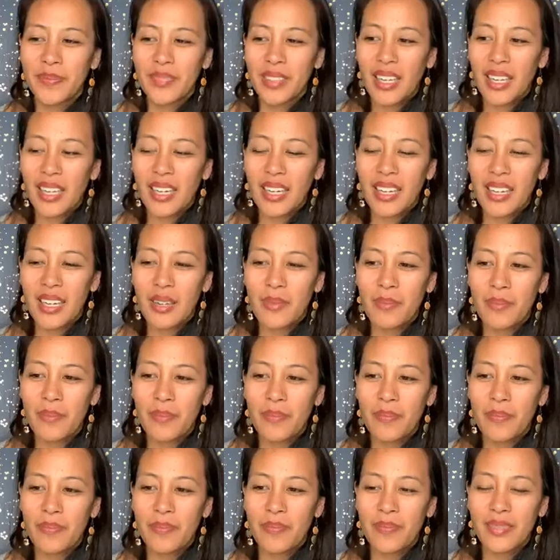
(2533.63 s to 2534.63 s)

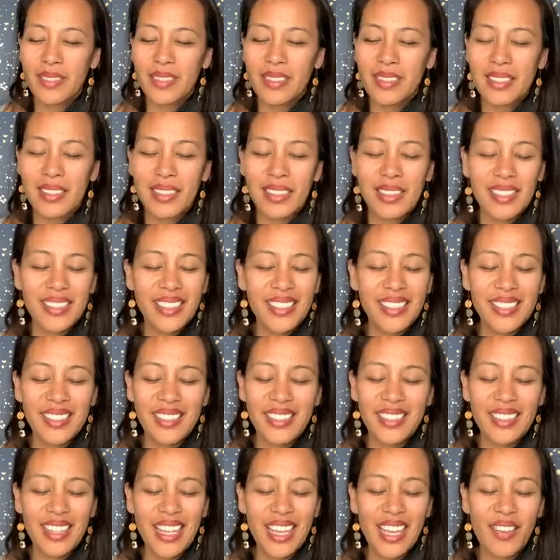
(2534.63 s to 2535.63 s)

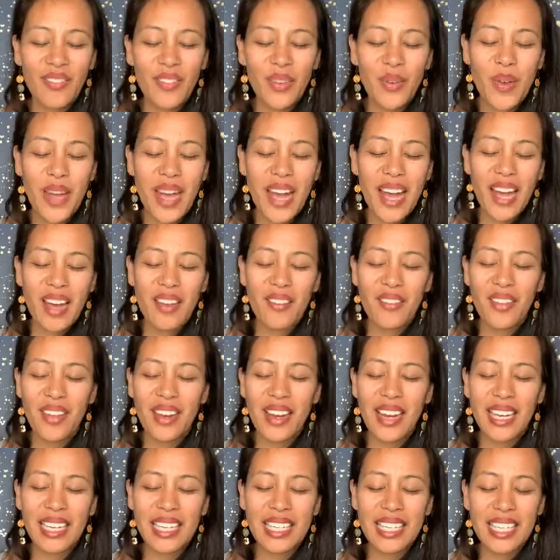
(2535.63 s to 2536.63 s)
like if you have an
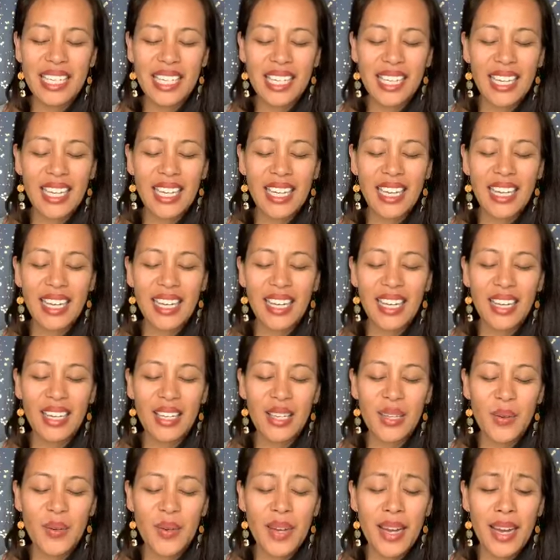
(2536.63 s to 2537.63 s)
idea,
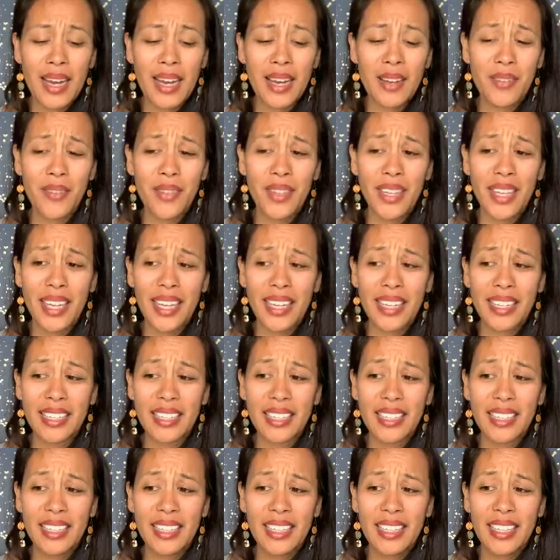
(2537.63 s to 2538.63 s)
you have like,
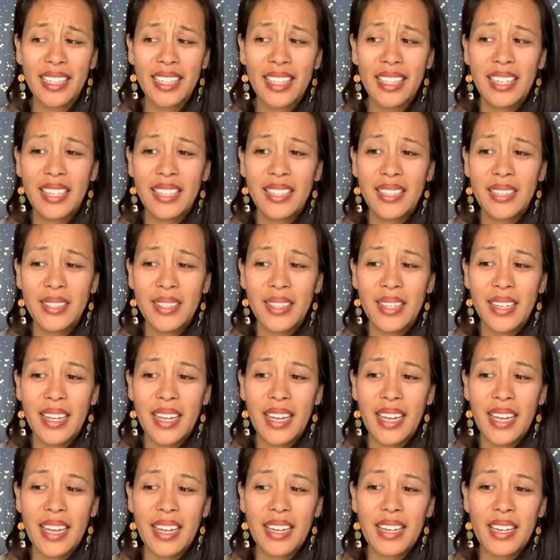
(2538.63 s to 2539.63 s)

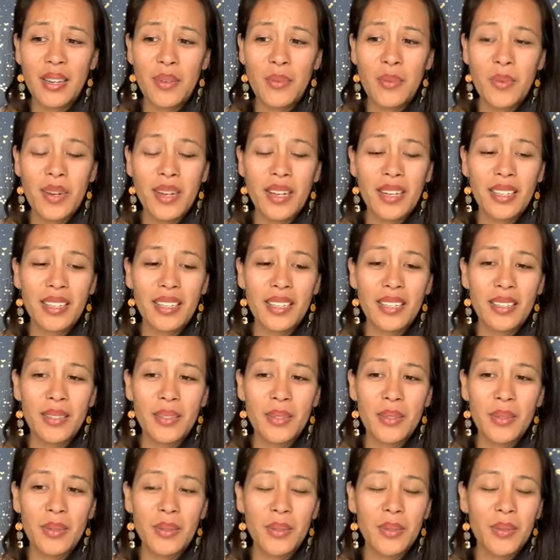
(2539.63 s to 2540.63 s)
and you want
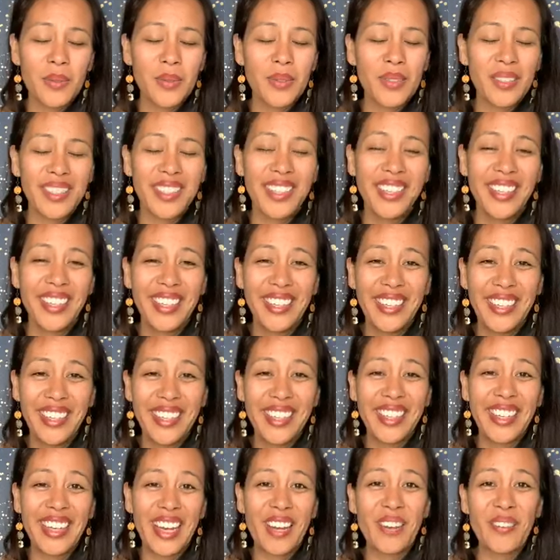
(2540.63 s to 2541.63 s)
to
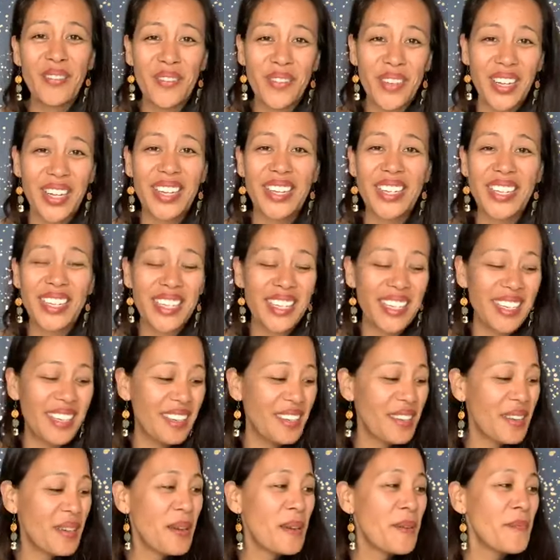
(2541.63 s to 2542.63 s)
get funded
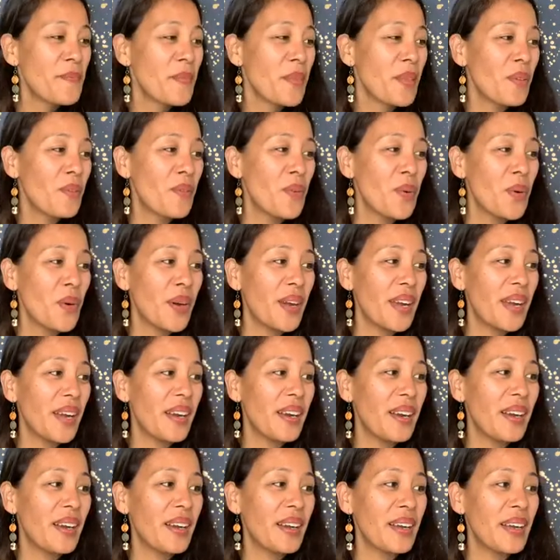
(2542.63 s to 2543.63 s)
for
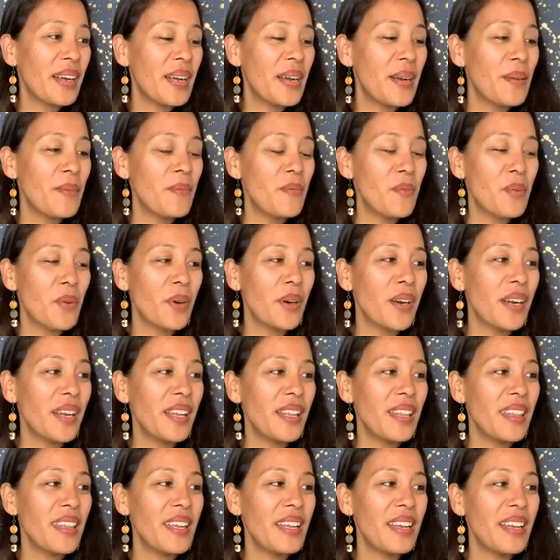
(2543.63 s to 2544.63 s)
it,
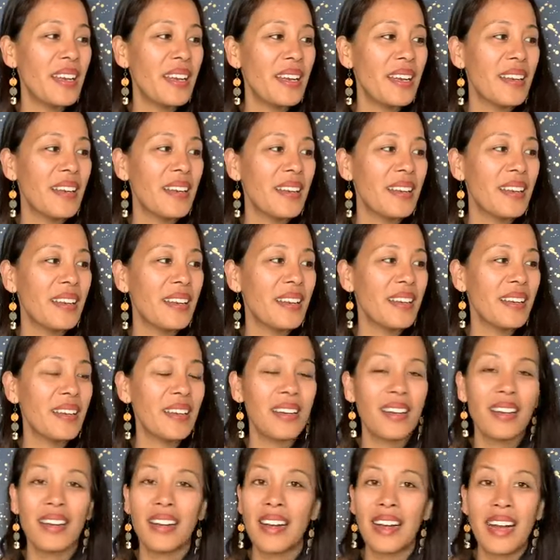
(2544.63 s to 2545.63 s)
then
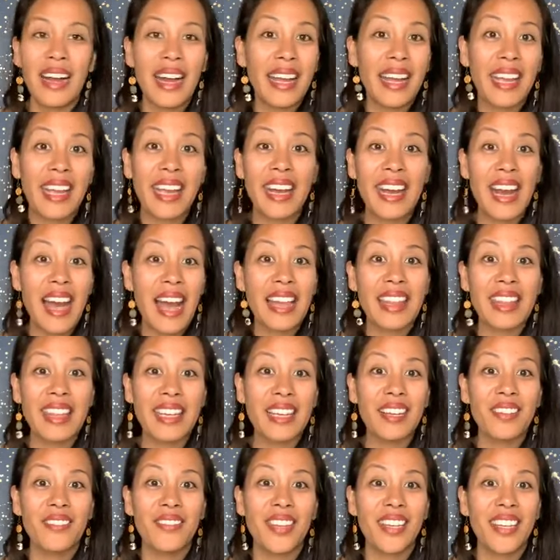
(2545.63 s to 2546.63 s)
I cannot
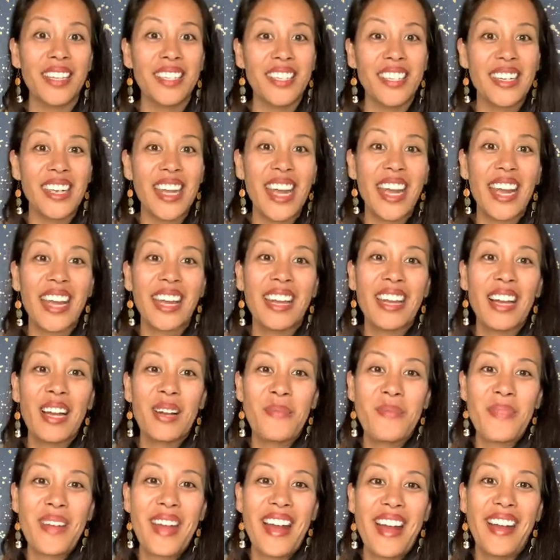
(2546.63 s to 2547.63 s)
think of it. Janae, help
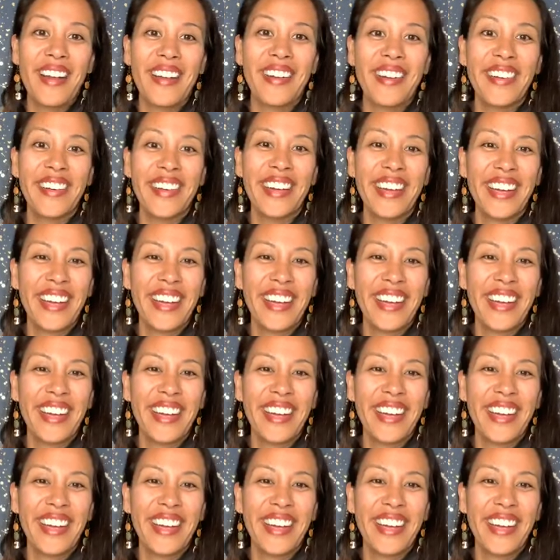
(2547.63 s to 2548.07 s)
me out.